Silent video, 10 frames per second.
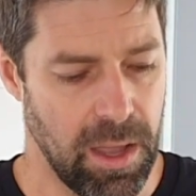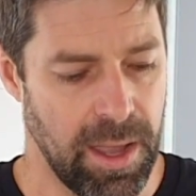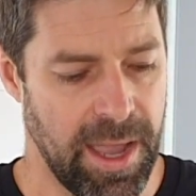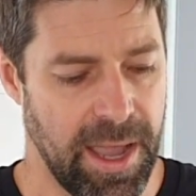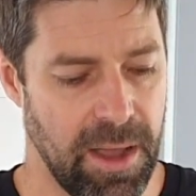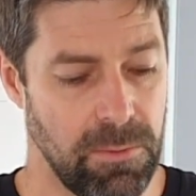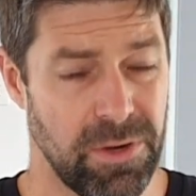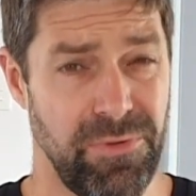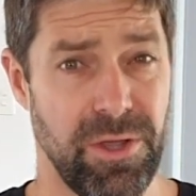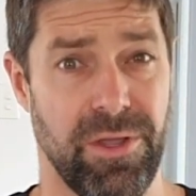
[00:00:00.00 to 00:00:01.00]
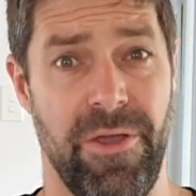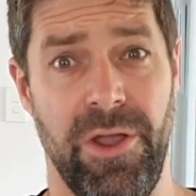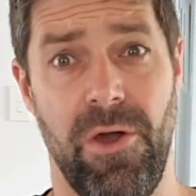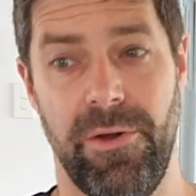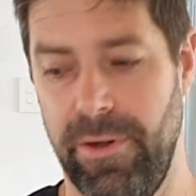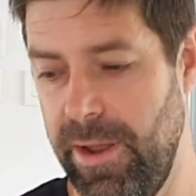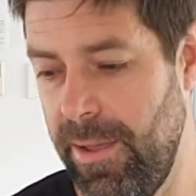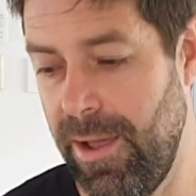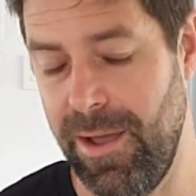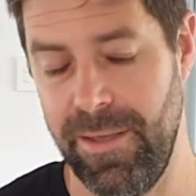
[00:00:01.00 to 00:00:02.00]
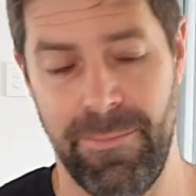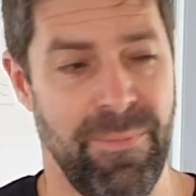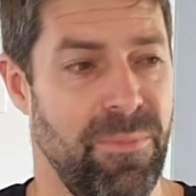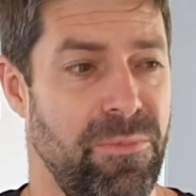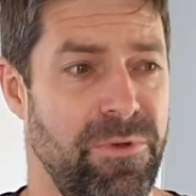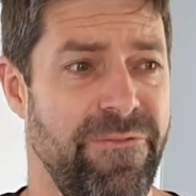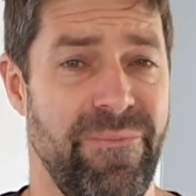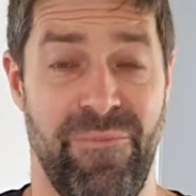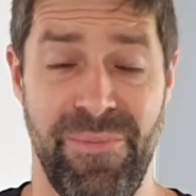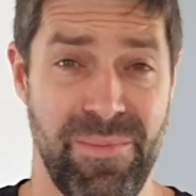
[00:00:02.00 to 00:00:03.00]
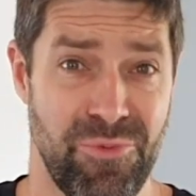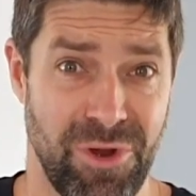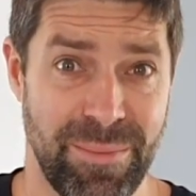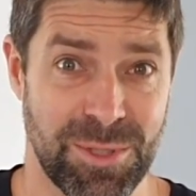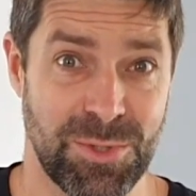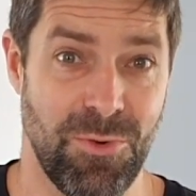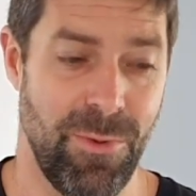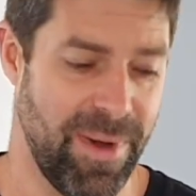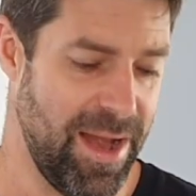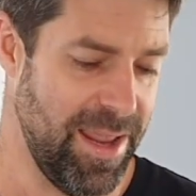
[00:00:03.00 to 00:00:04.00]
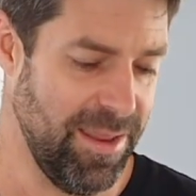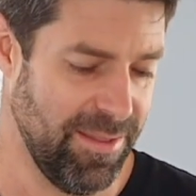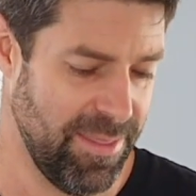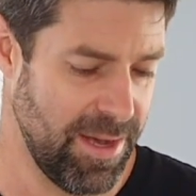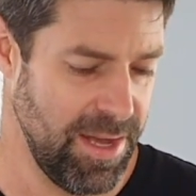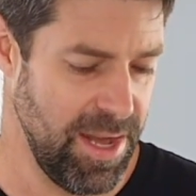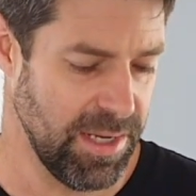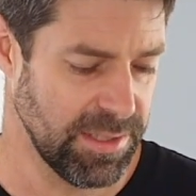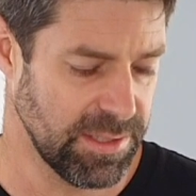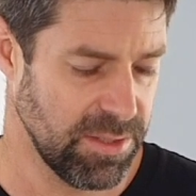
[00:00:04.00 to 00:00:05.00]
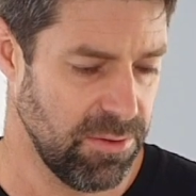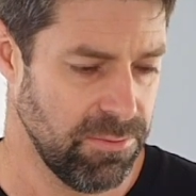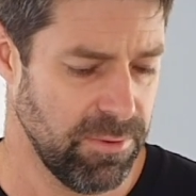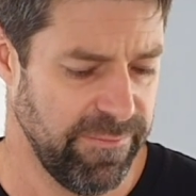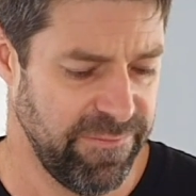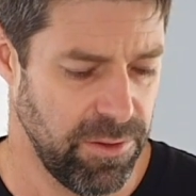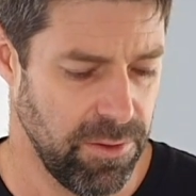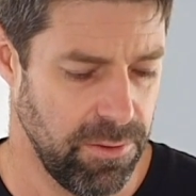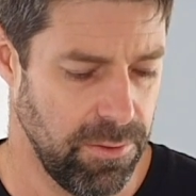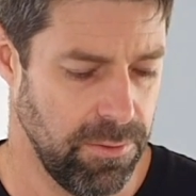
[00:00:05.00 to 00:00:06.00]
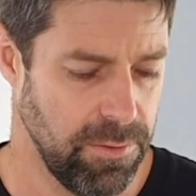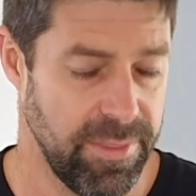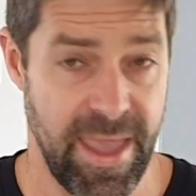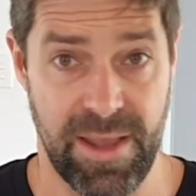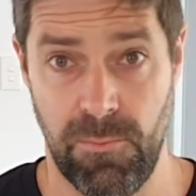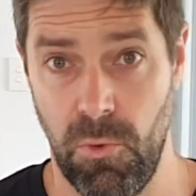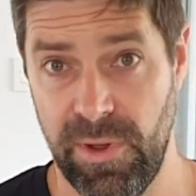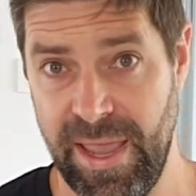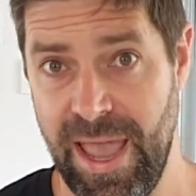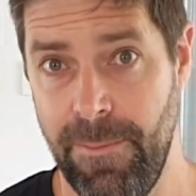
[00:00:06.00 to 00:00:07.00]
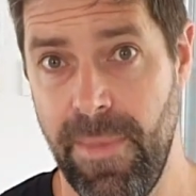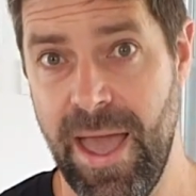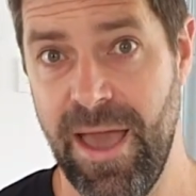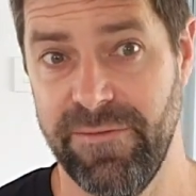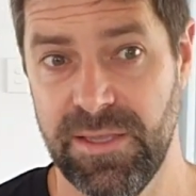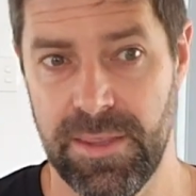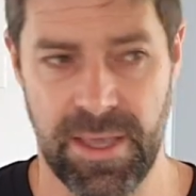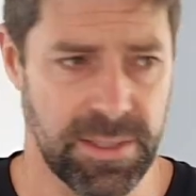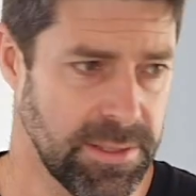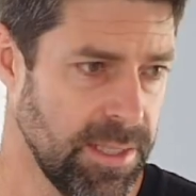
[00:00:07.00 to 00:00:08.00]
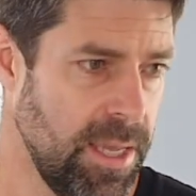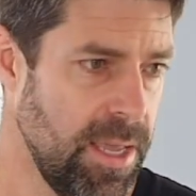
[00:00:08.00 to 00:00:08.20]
What have we got going on? We've been brewing up a storm lately. The next review that will come after this